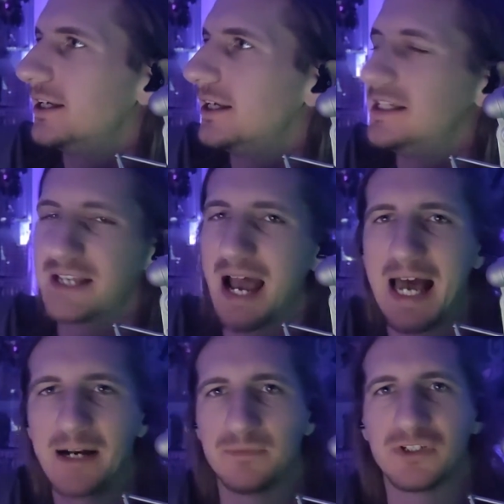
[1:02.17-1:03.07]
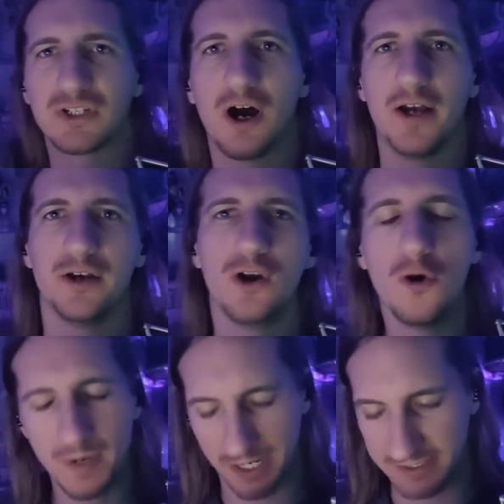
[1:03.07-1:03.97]
is Adam Scott?
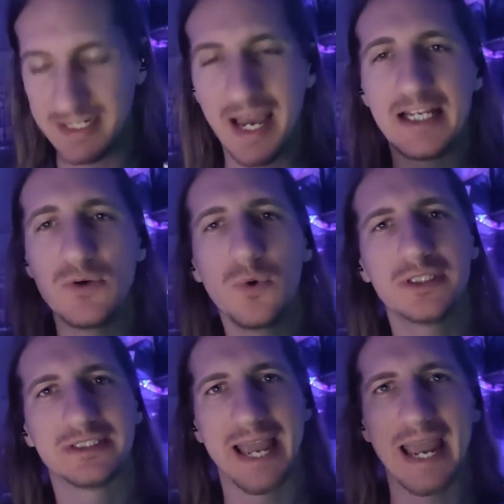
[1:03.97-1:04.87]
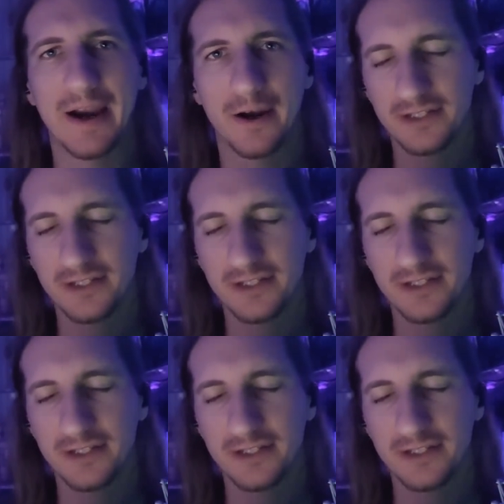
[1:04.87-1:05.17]
No, but did anyone care?